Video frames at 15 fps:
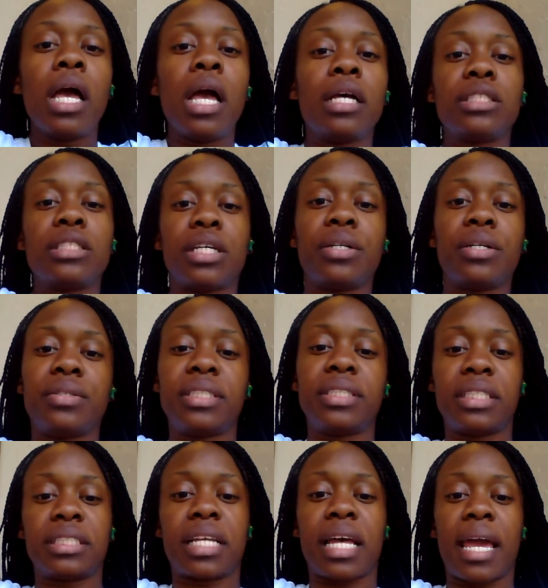So it's
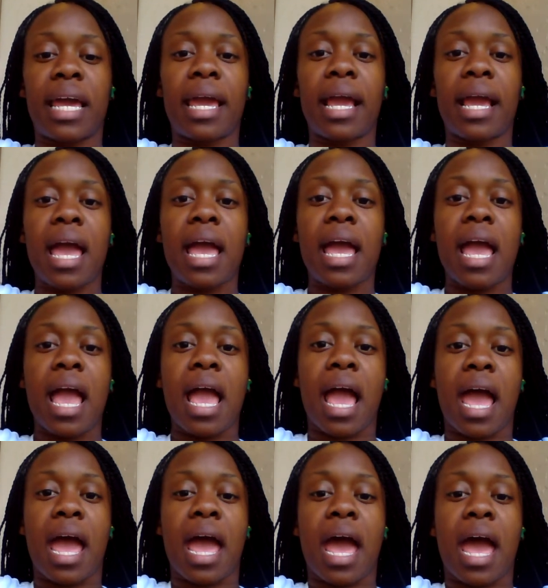just like
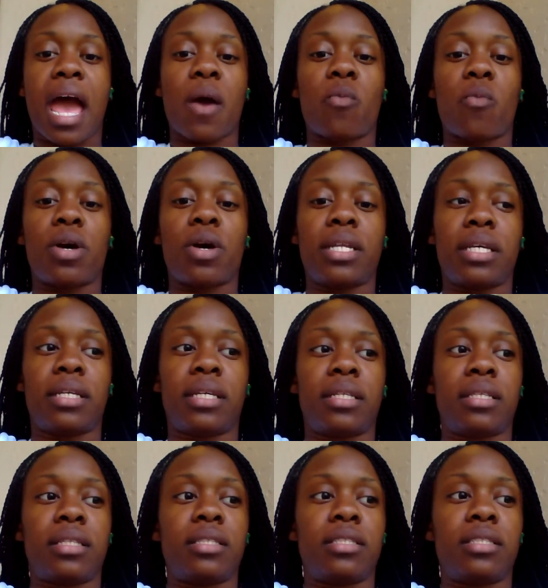I want to
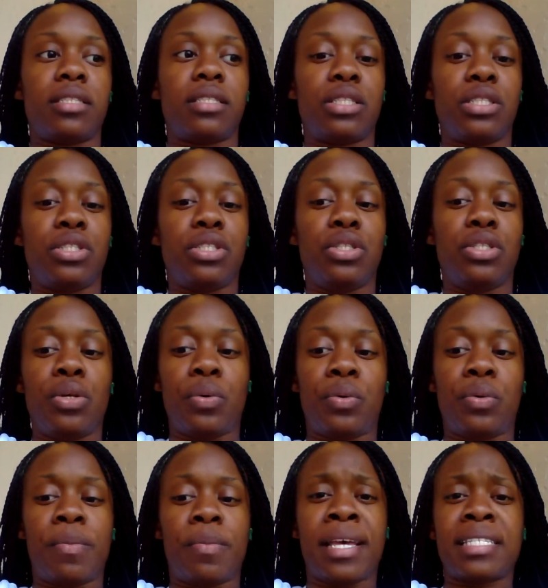do
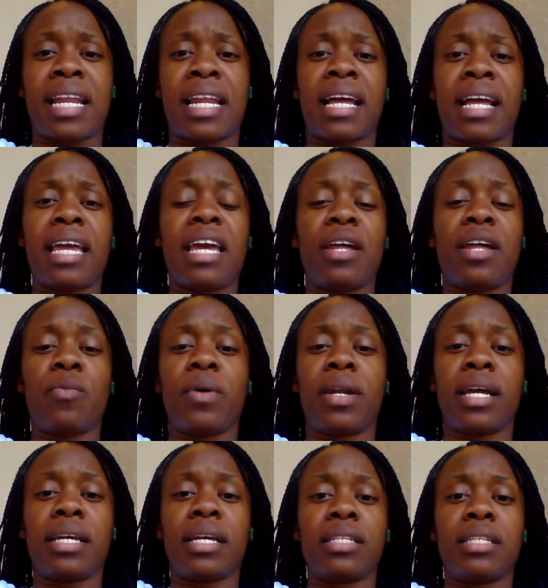the best that I can when I
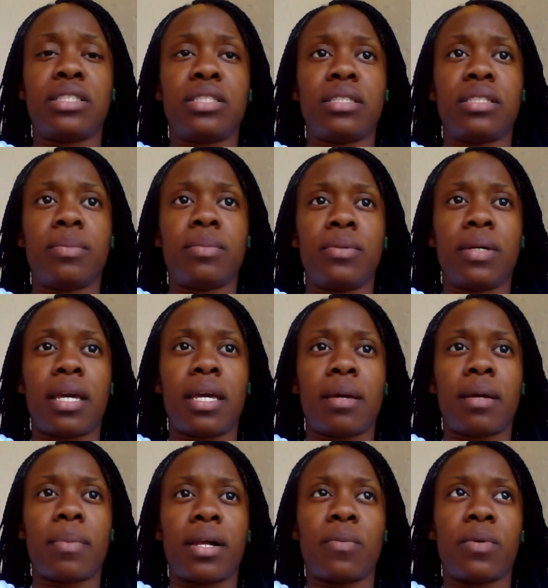get to boot
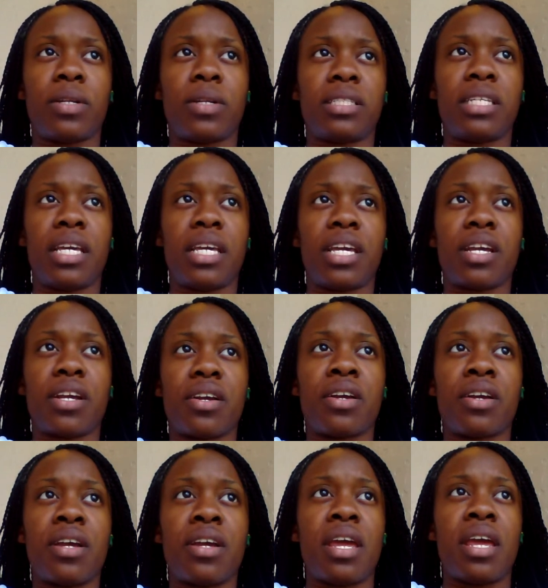camp. I don't want to sit here
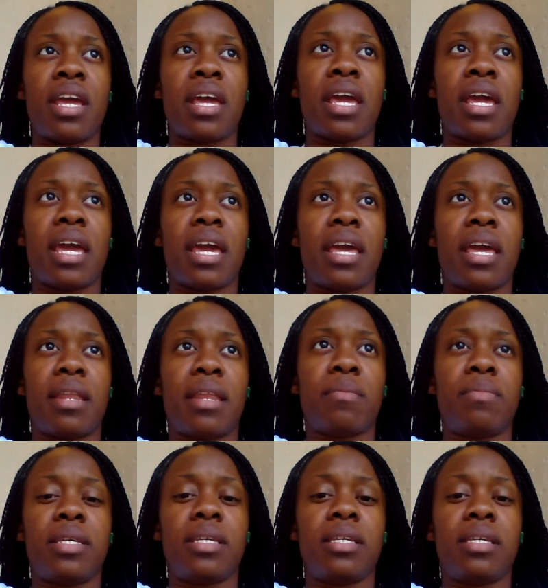and
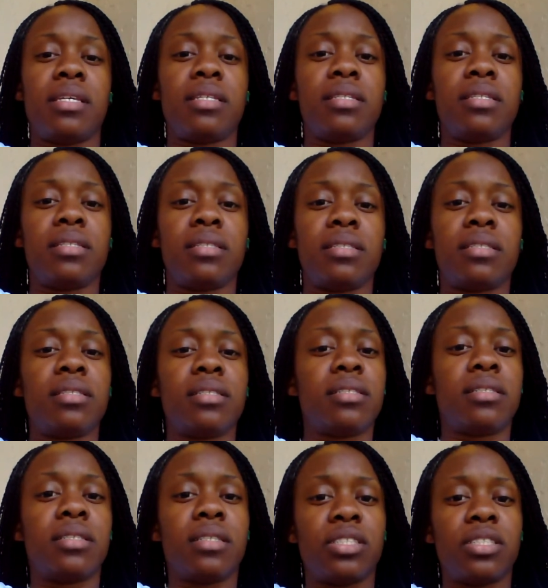be a
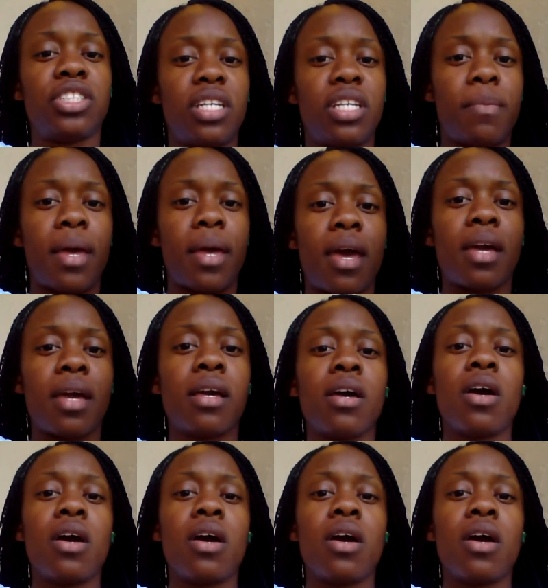shitbag.